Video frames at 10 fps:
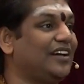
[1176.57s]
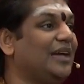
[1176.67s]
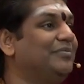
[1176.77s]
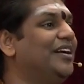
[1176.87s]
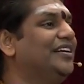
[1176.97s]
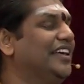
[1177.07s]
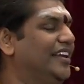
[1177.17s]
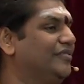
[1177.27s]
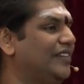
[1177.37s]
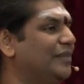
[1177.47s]
I am not
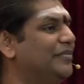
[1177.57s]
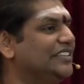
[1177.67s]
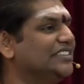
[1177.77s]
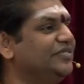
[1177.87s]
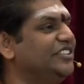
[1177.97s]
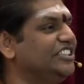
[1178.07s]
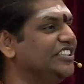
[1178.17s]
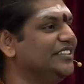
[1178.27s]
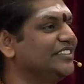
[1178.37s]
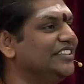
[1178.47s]
enough, I am not
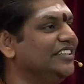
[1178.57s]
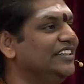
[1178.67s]
sufficient.